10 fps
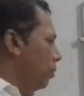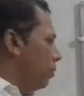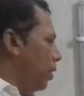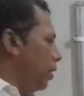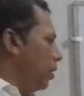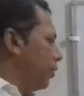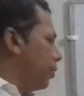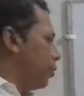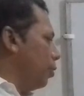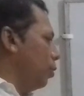
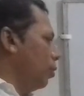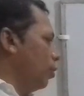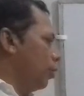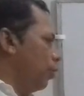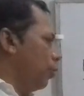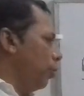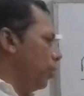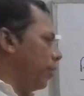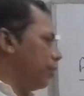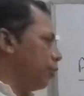1s2,
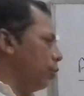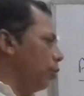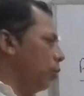2s2